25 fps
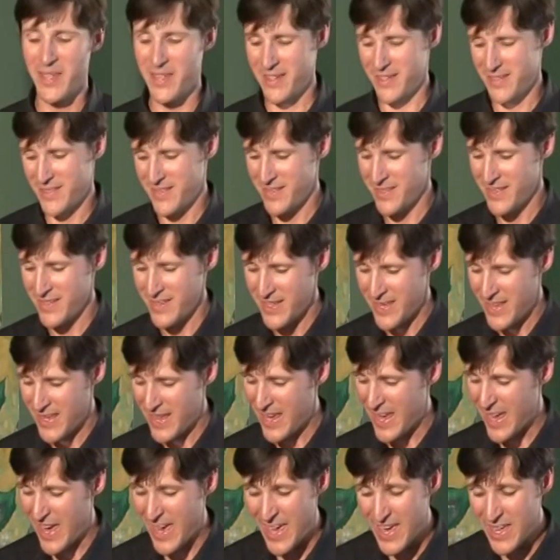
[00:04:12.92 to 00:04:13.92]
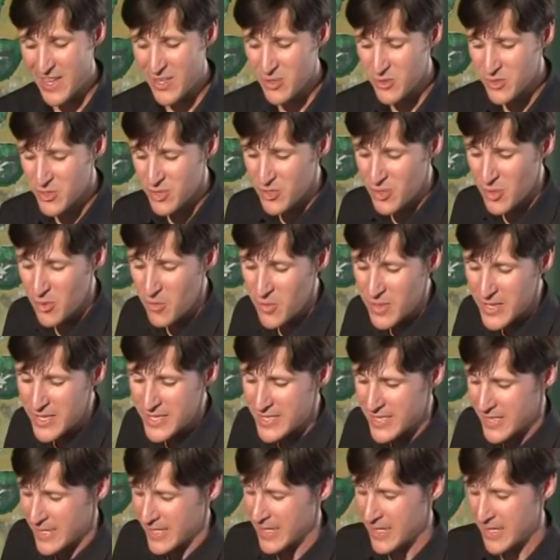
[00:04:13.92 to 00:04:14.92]
it. Handle's so
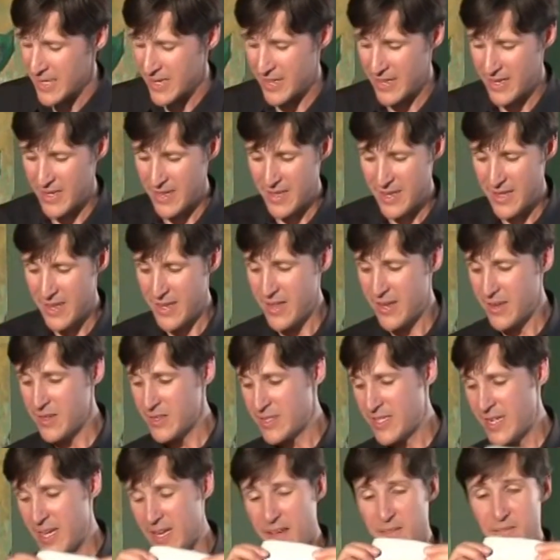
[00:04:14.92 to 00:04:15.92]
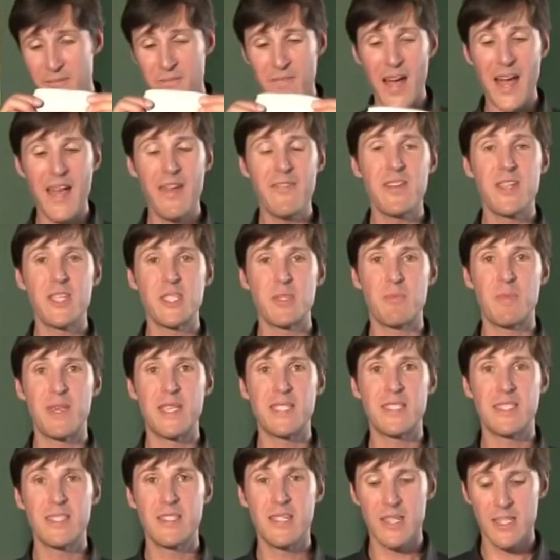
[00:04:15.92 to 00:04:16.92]
easy. Take a 5-inch
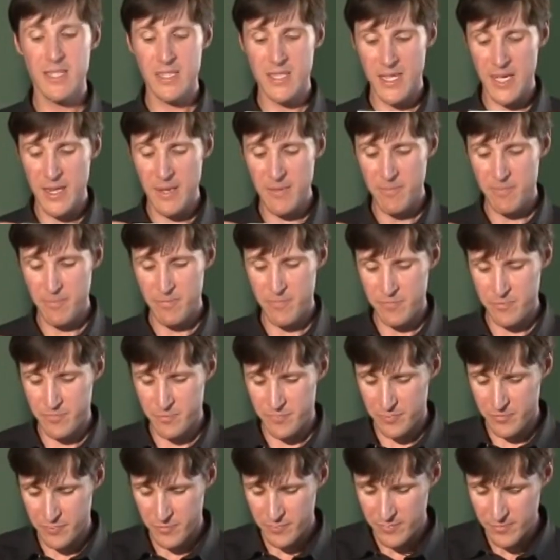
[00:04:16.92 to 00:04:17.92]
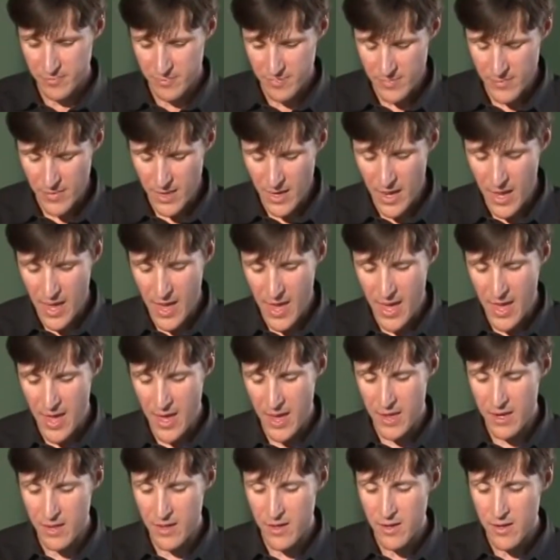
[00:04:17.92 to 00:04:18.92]
piece of duct tape
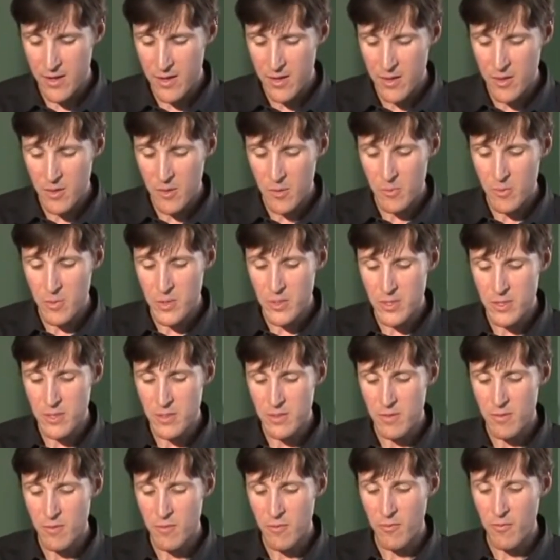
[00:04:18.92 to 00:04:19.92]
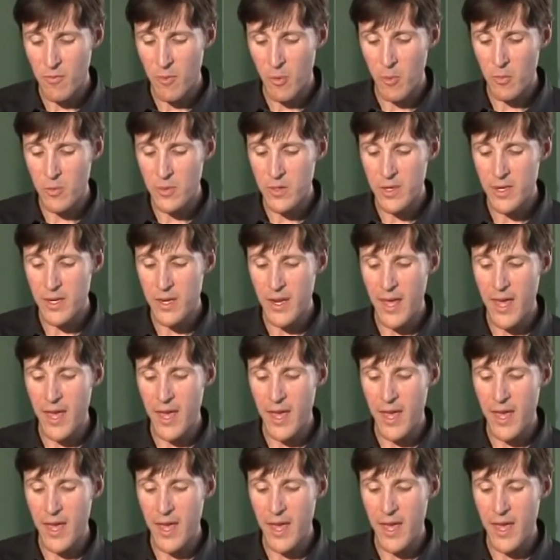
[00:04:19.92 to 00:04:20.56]
and we just fold it in